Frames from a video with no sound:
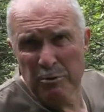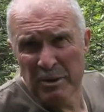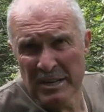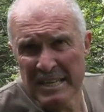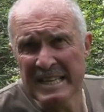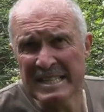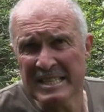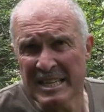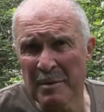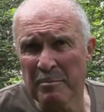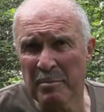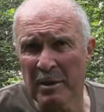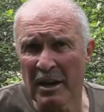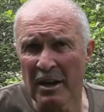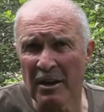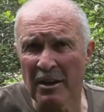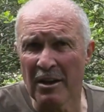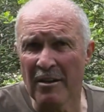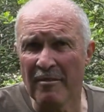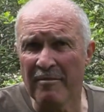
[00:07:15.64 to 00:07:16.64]
pretty
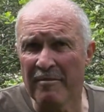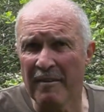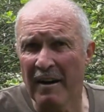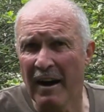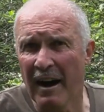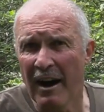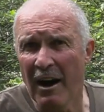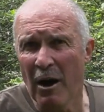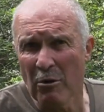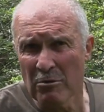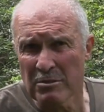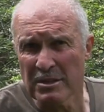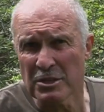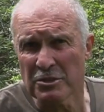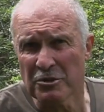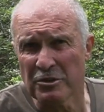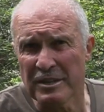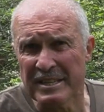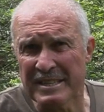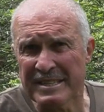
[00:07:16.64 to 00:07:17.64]
typical of alder
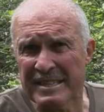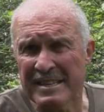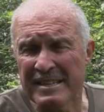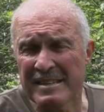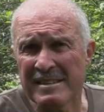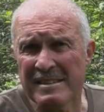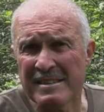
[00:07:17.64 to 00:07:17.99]
trees.